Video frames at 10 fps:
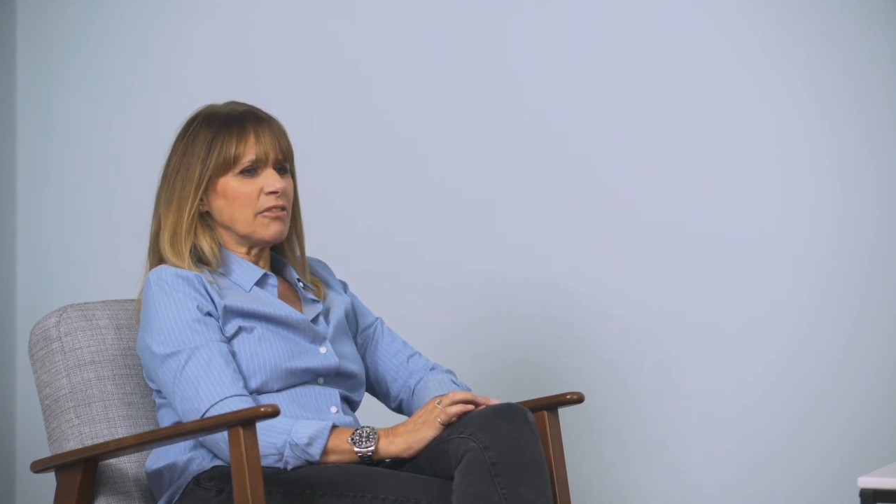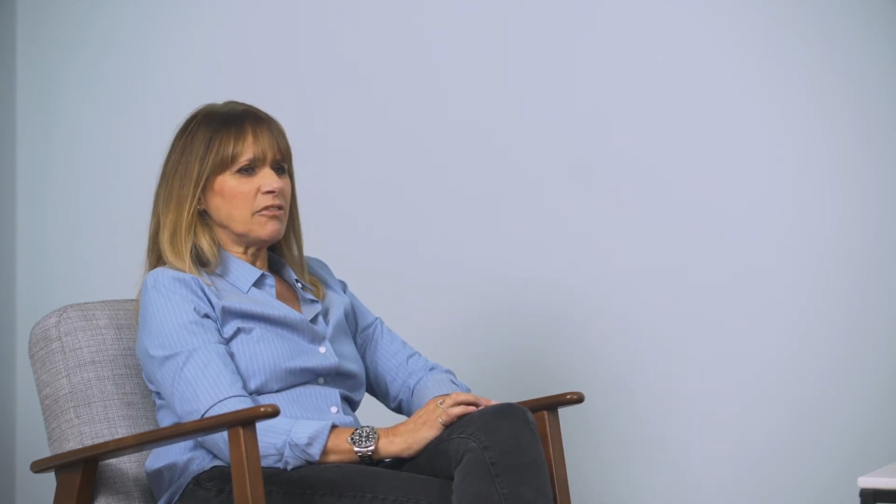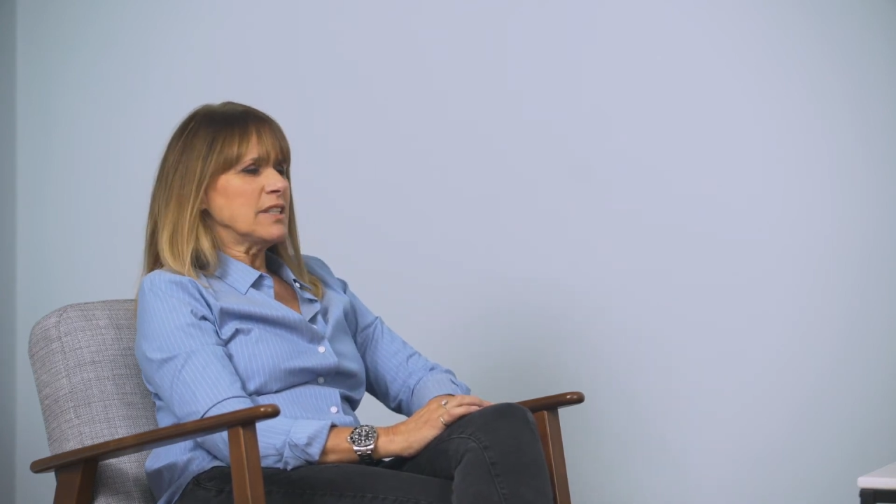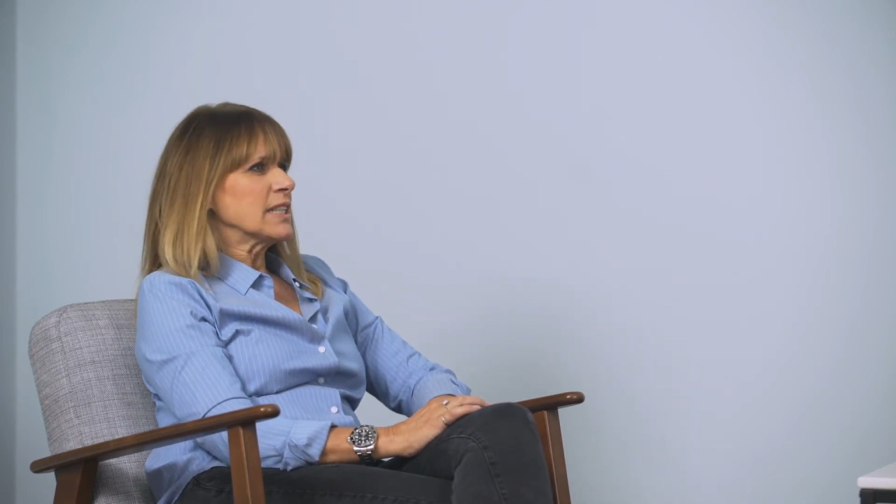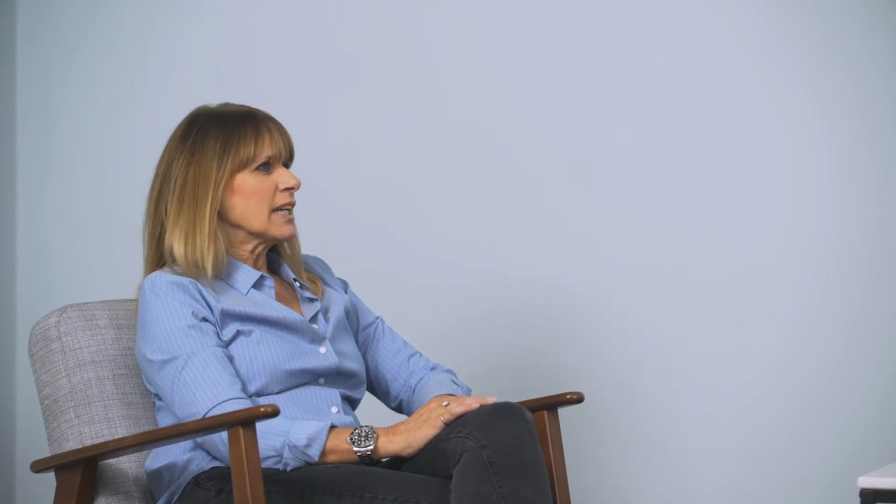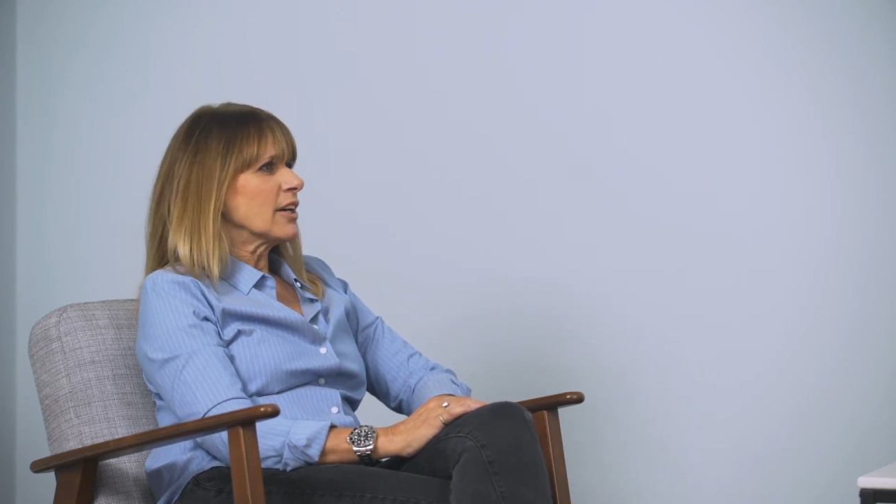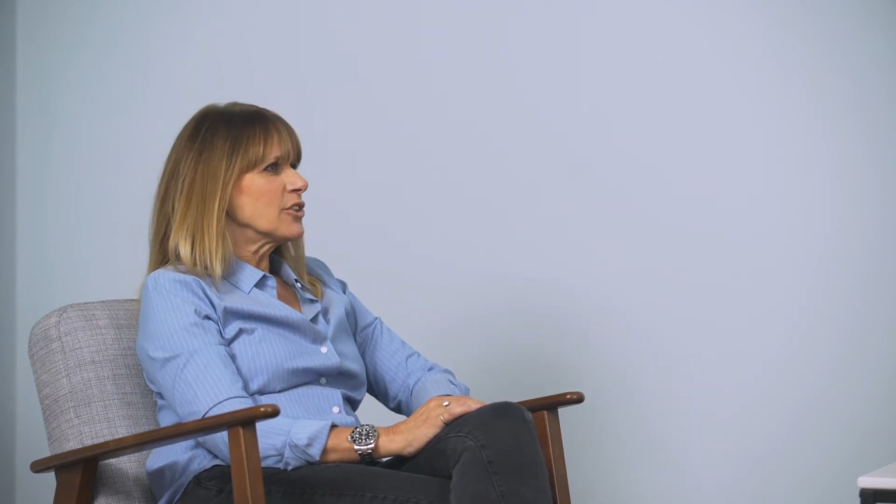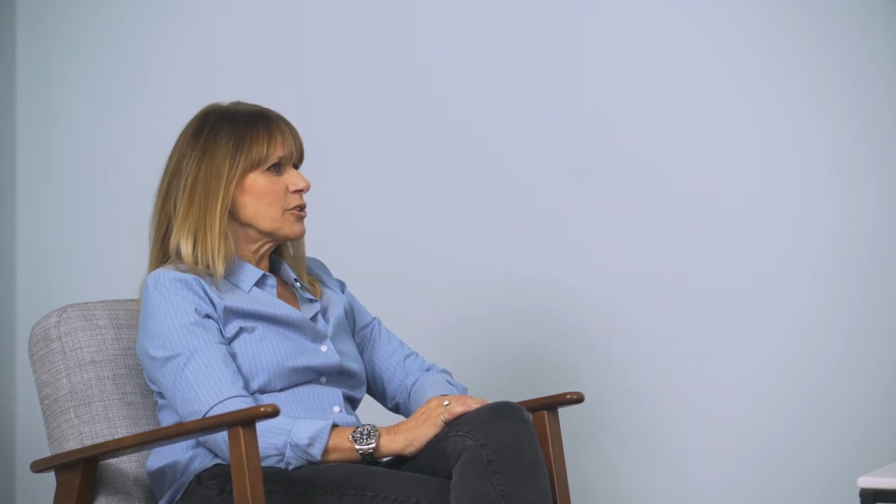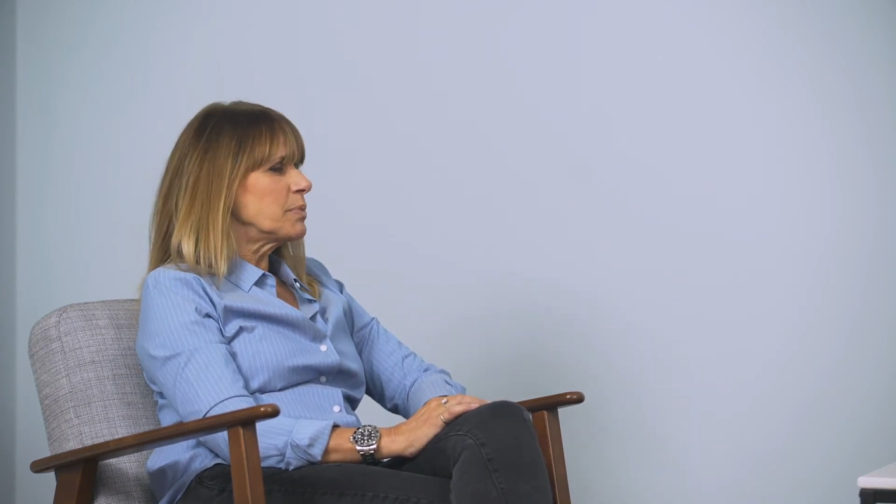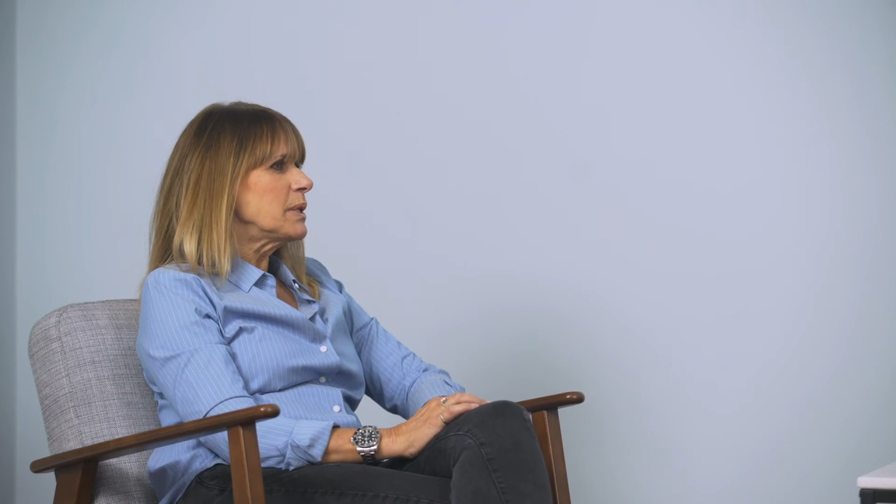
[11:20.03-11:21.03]
feeding
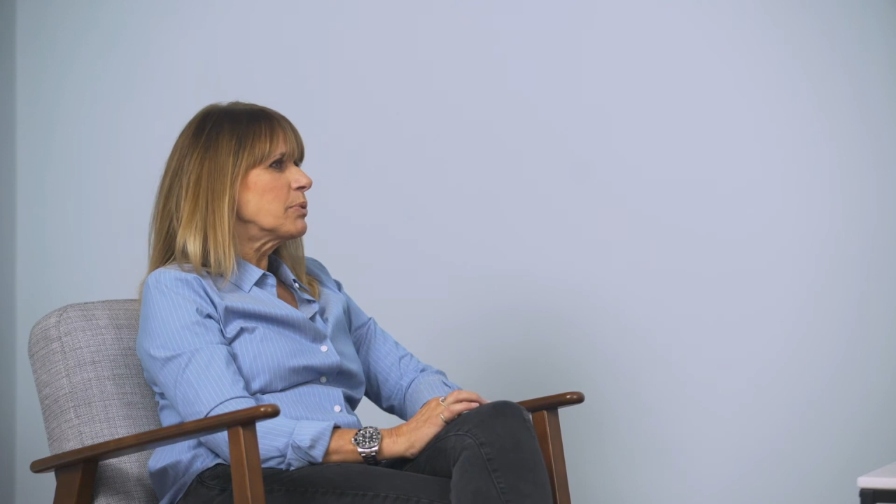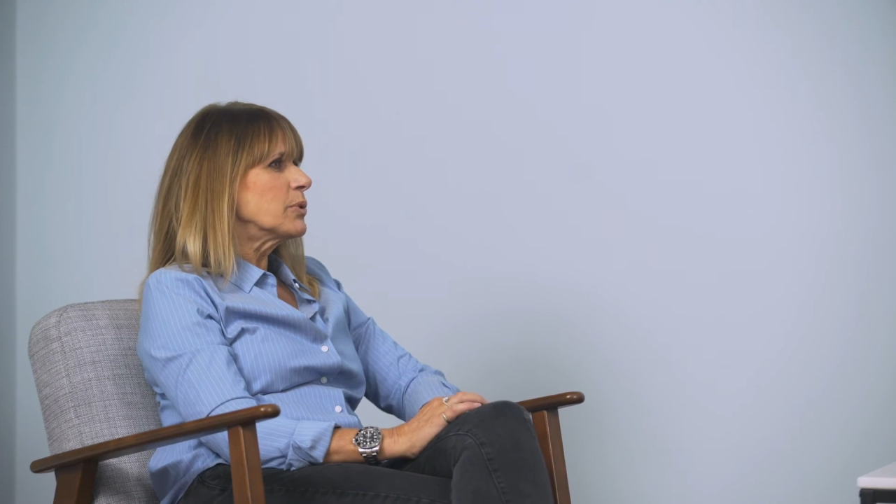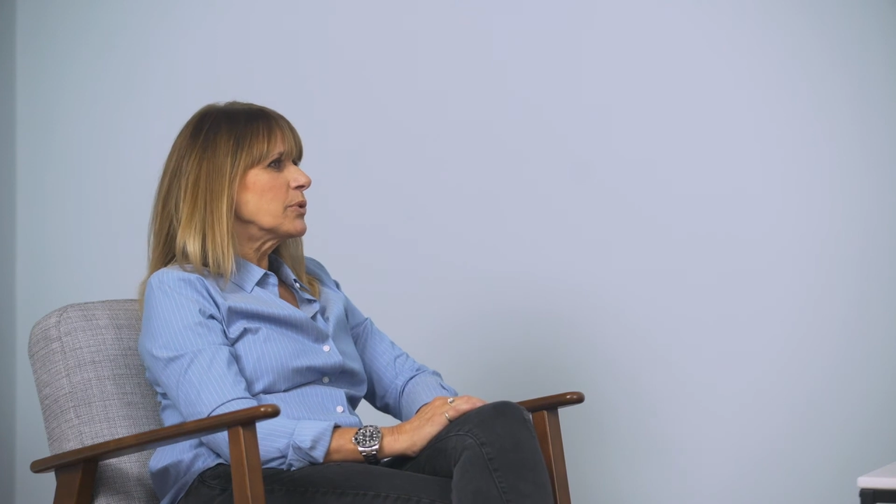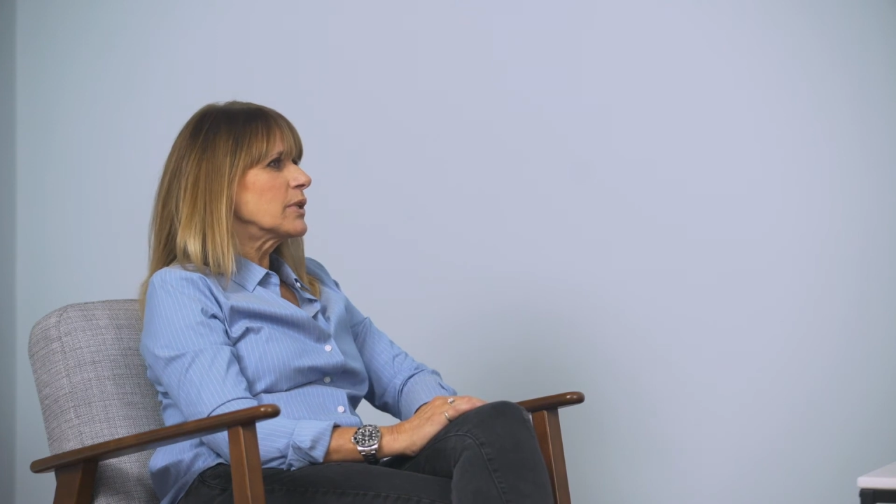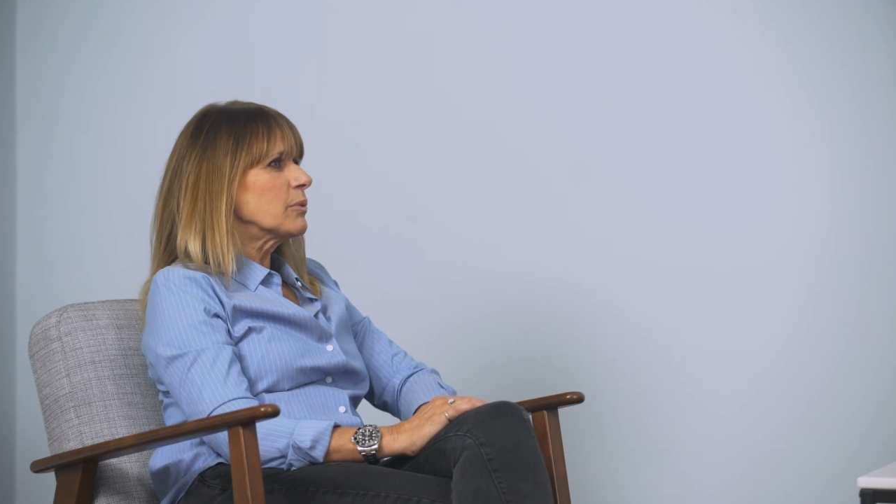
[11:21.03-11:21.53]
100 people.